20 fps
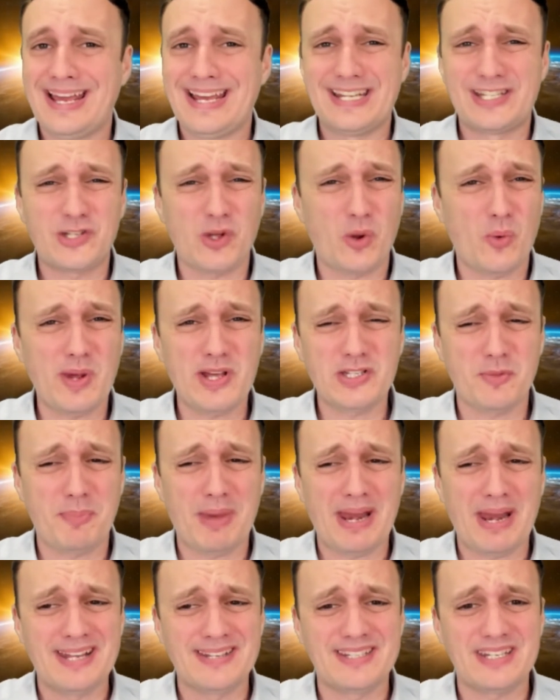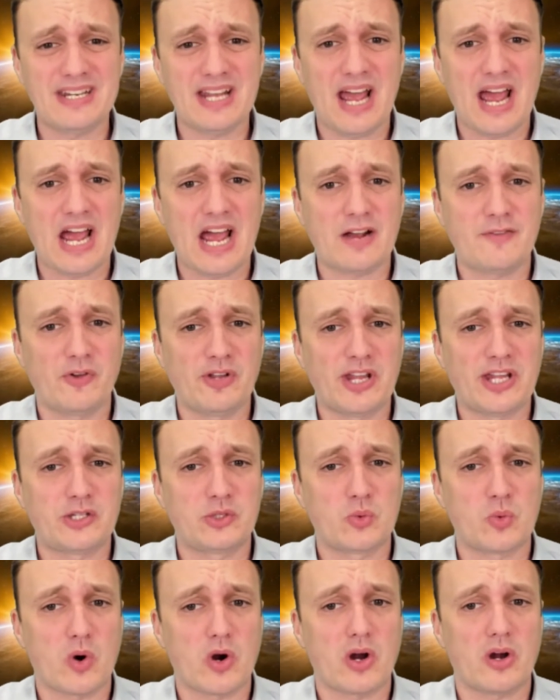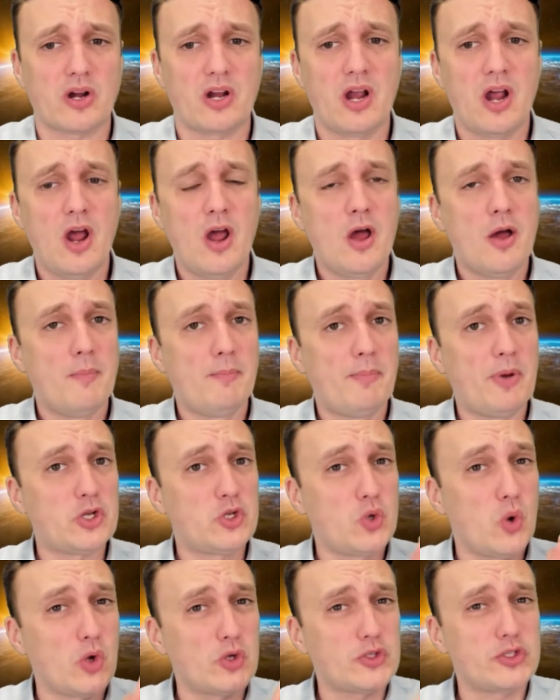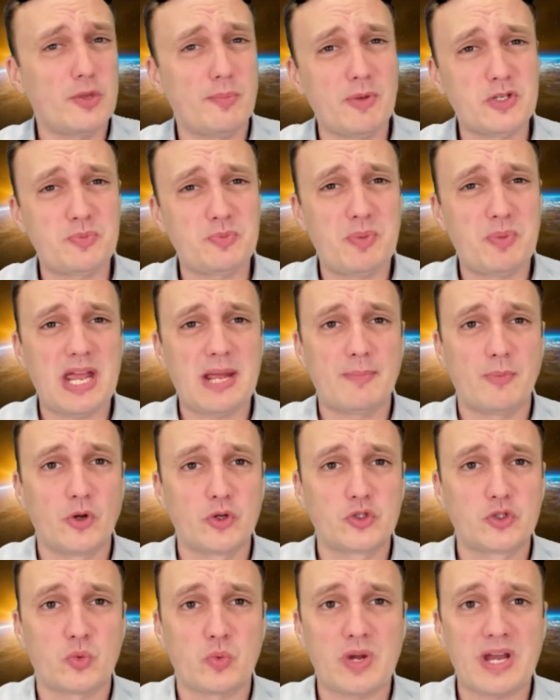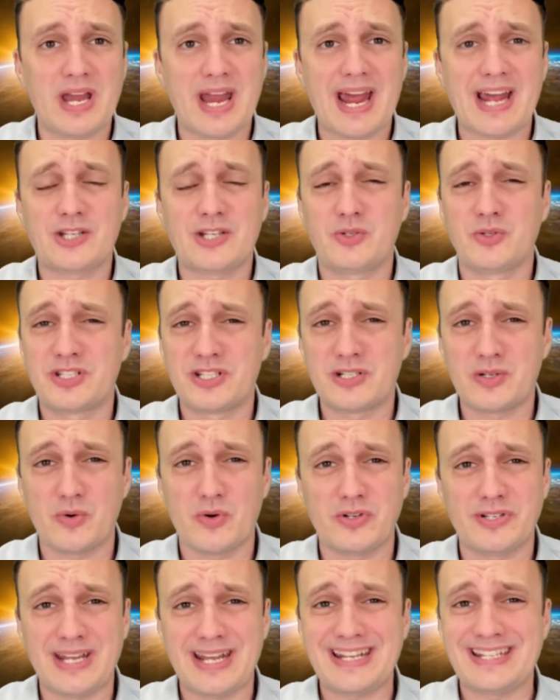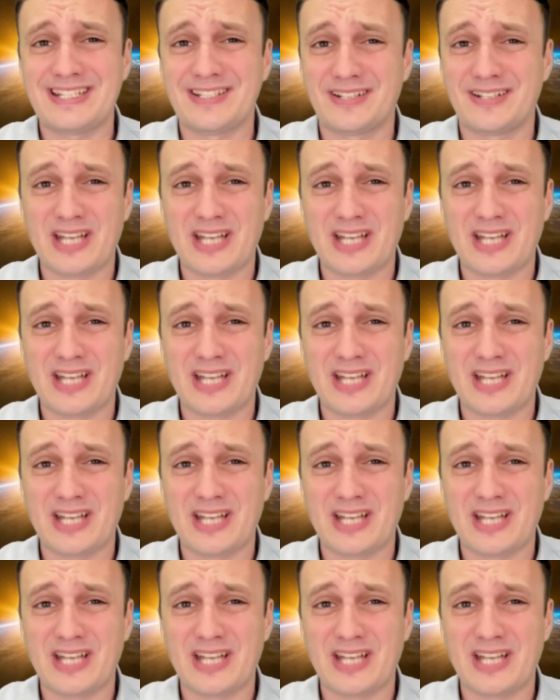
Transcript: It's always a balancing act for that to work, but you also must be able to react to zero days in a